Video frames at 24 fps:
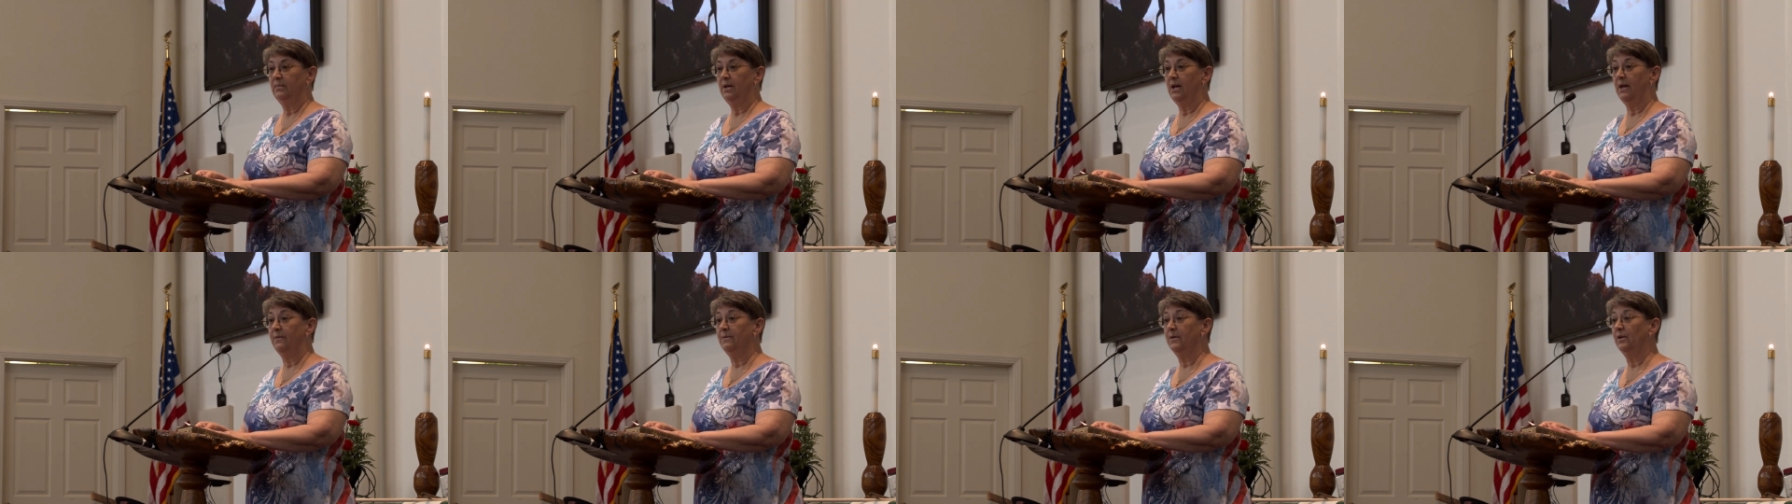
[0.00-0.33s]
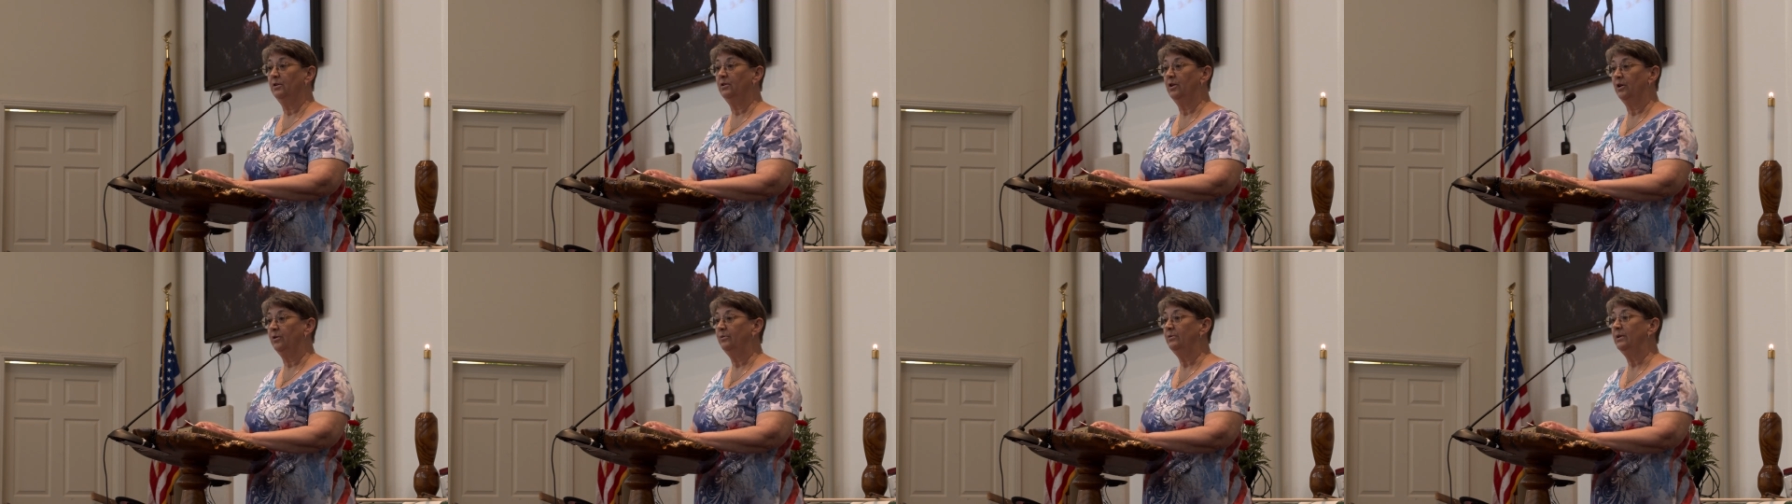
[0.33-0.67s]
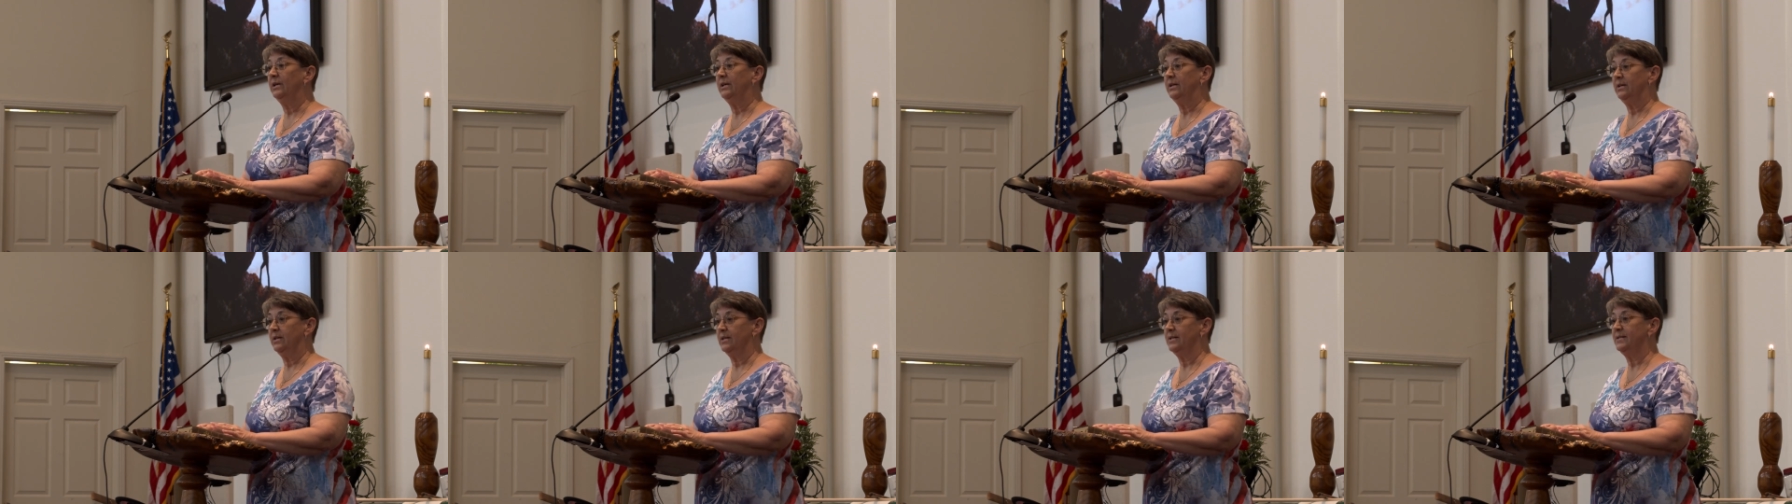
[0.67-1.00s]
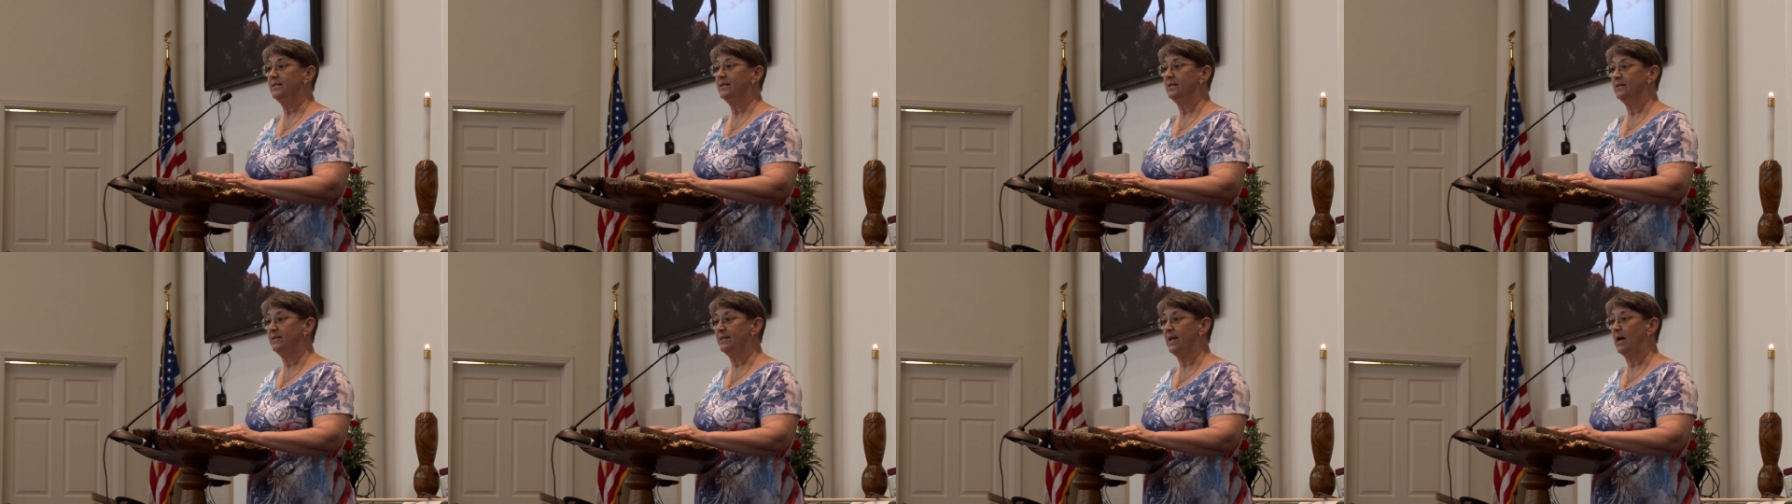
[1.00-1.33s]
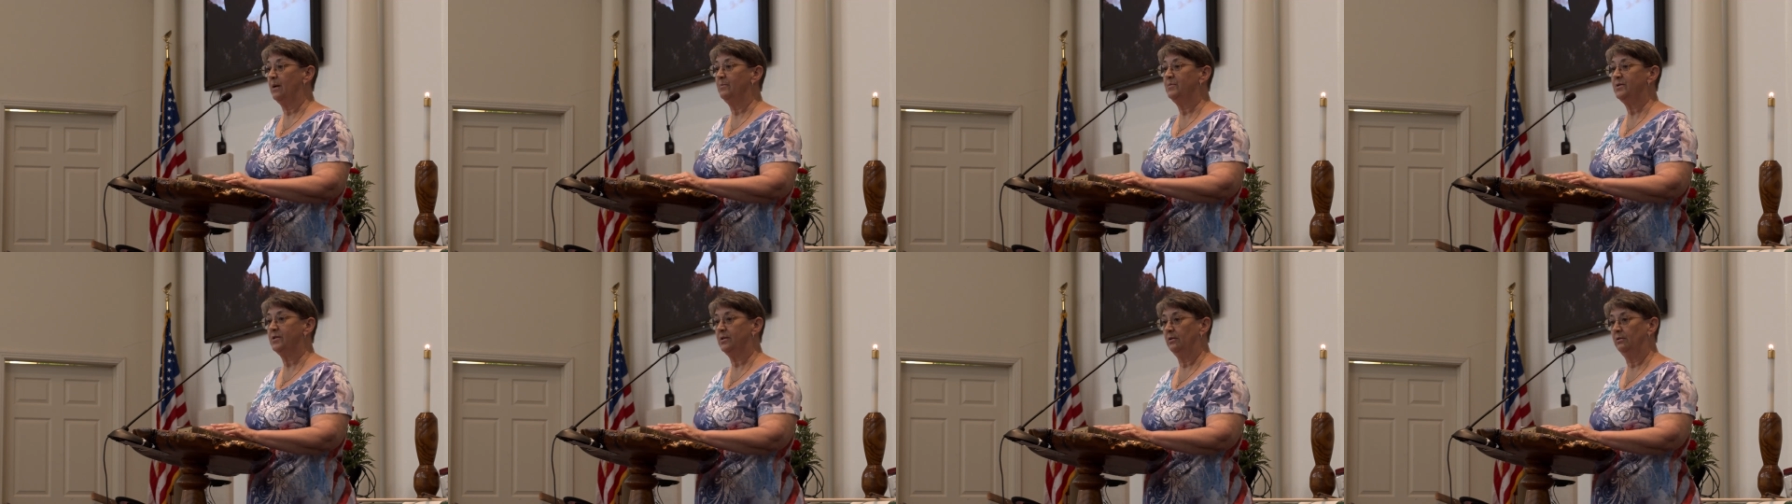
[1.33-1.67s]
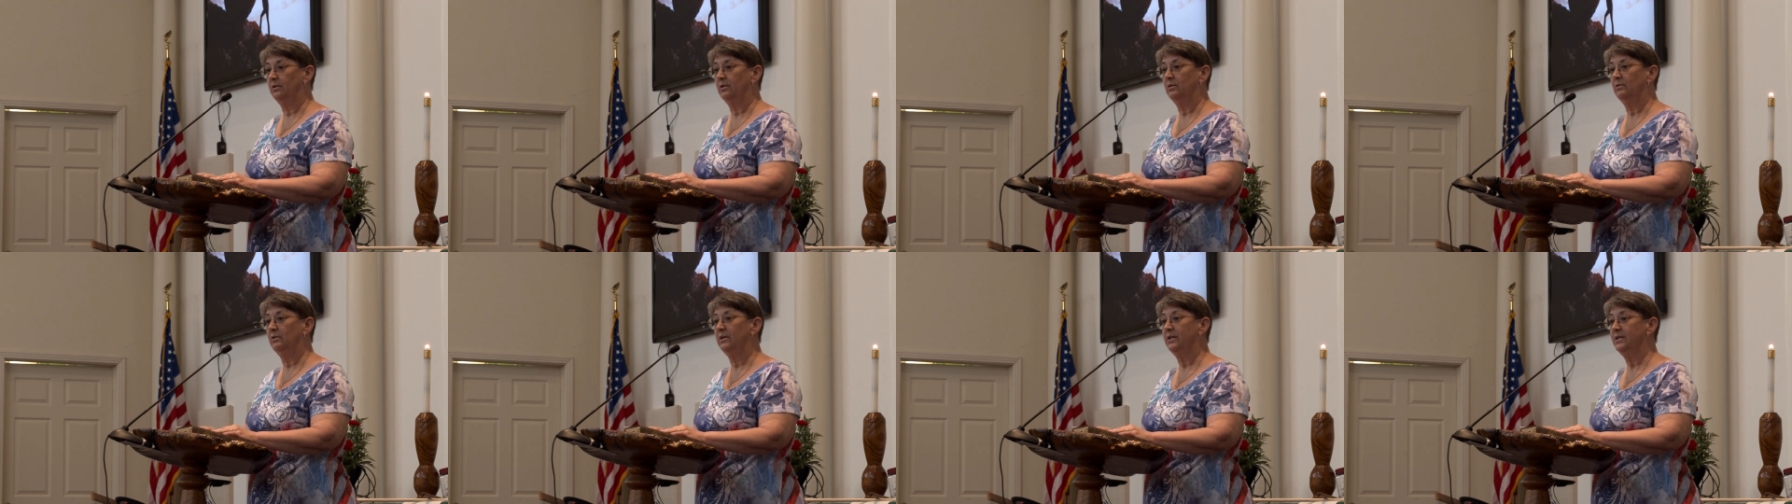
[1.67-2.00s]
and the loneliness is
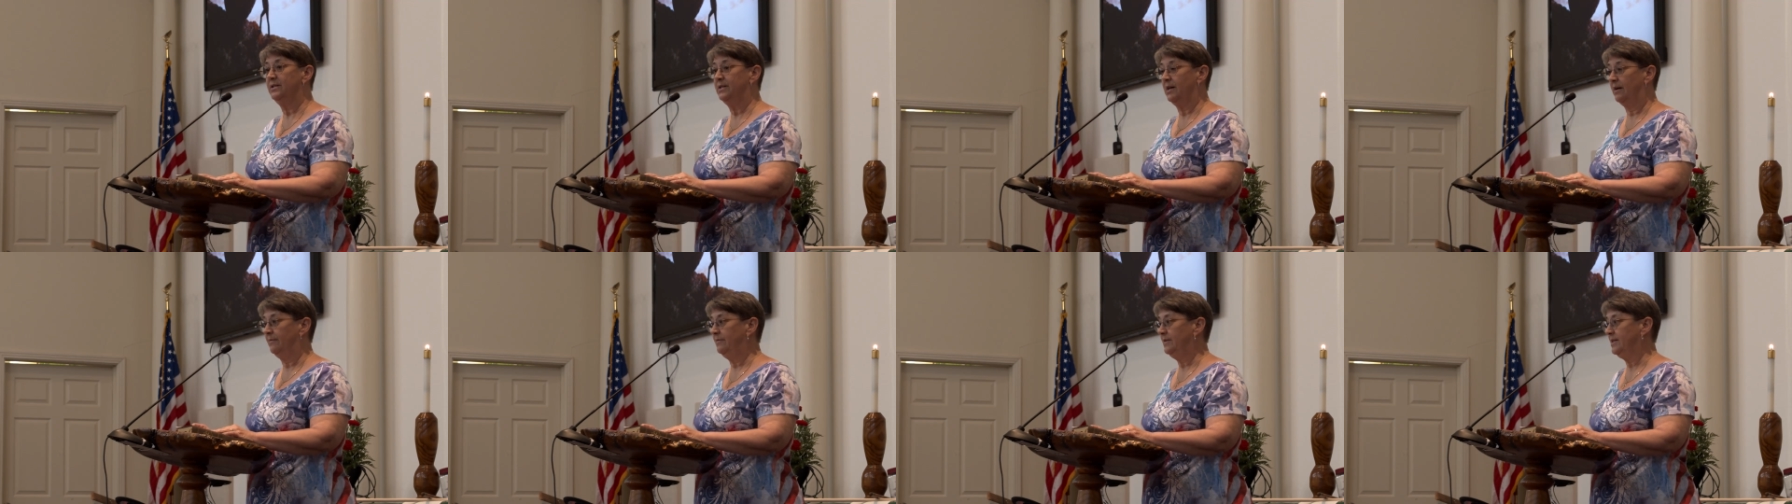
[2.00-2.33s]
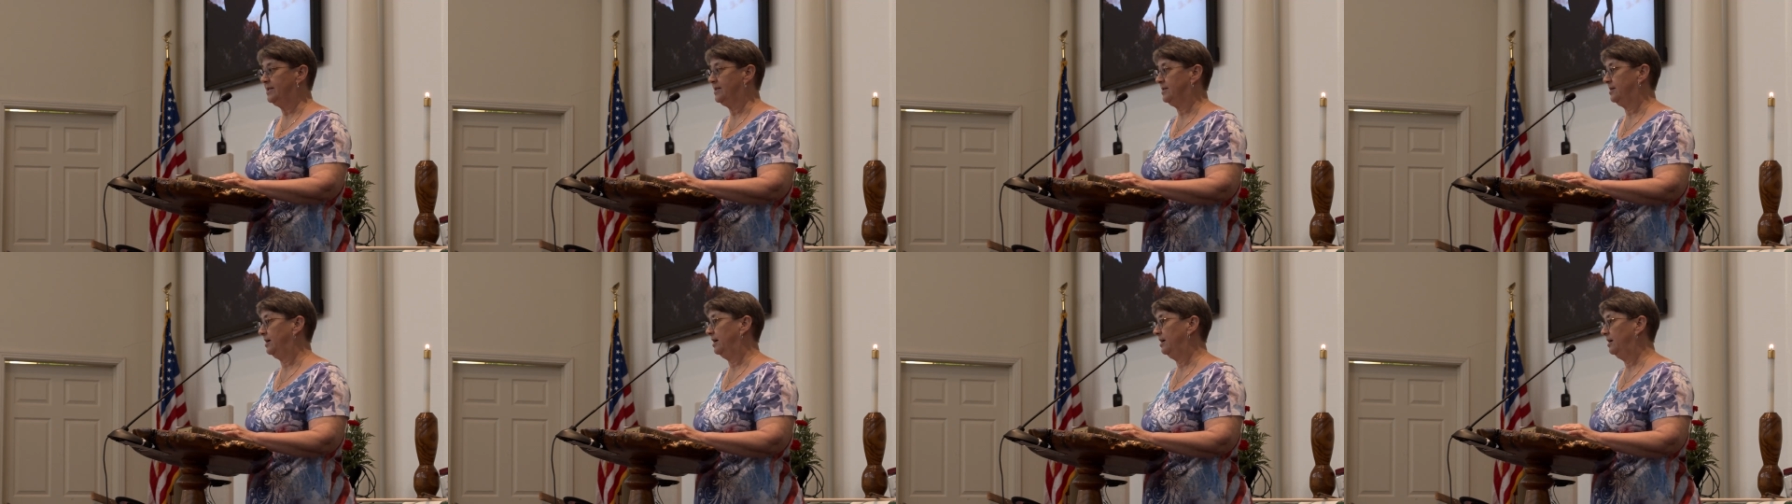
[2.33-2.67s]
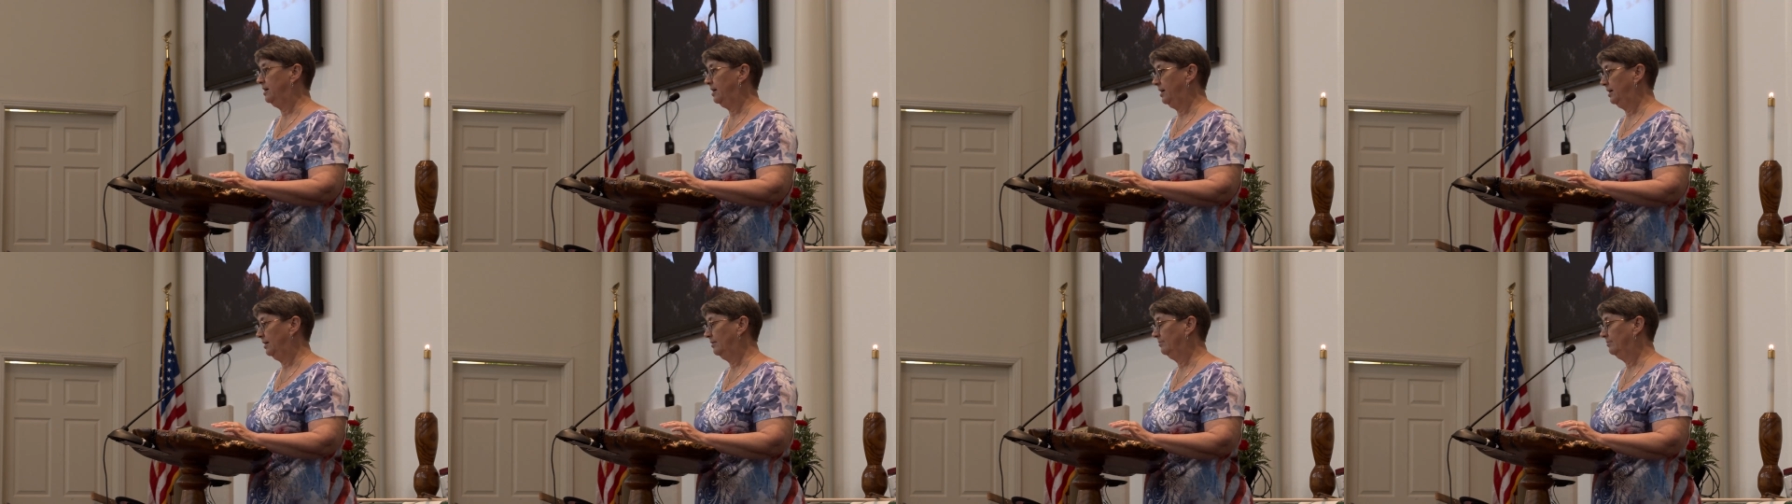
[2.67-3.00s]
absolutely devastating.